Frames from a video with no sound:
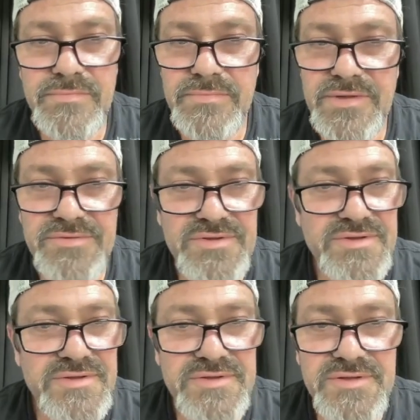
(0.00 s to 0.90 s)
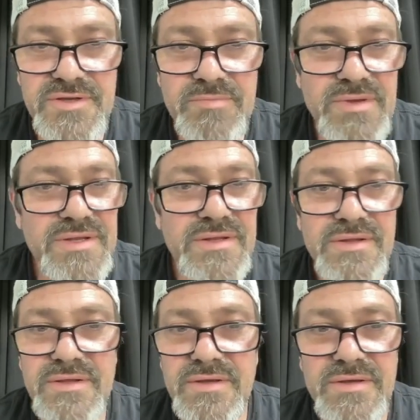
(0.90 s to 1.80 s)
They're just stupid.
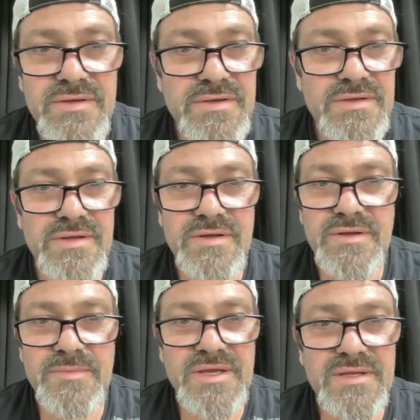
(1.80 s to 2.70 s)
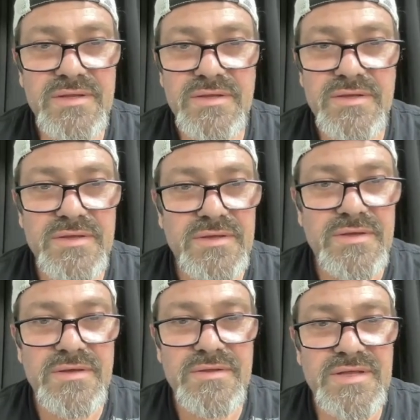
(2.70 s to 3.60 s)
You know what I mean?
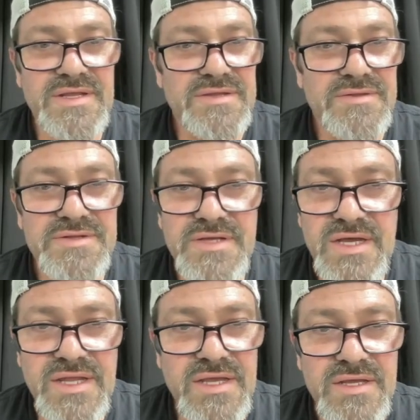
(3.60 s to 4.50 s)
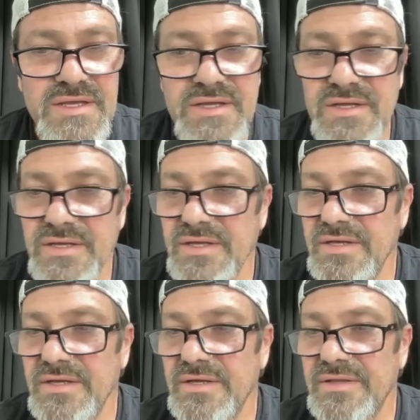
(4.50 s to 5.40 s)
They didn't study.
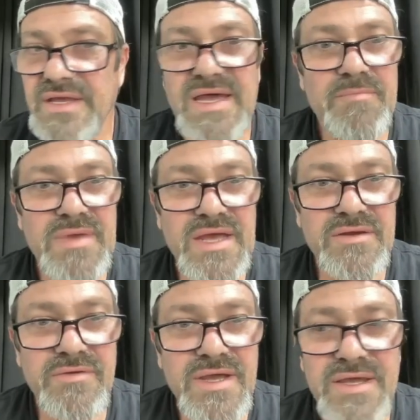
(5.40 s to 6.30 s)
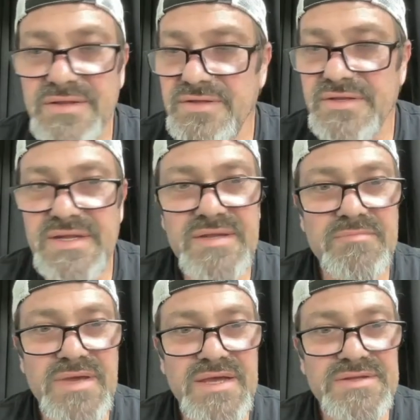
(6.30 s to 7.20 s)
They got bad grades and they didn't
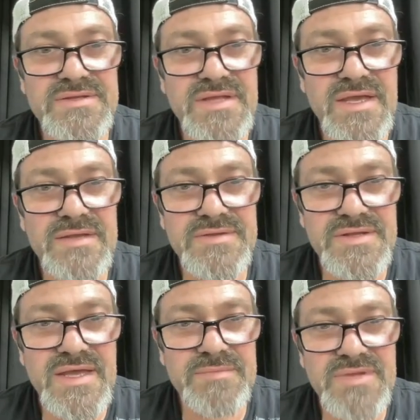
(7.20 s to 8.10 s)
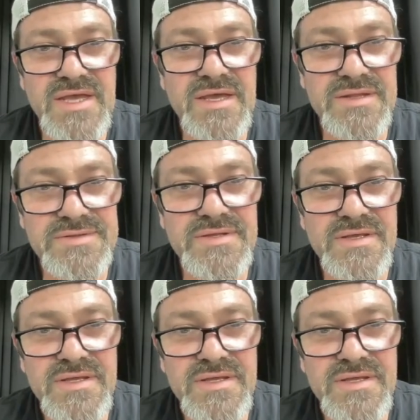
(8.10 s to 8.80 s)
pass the, ta- the damn test.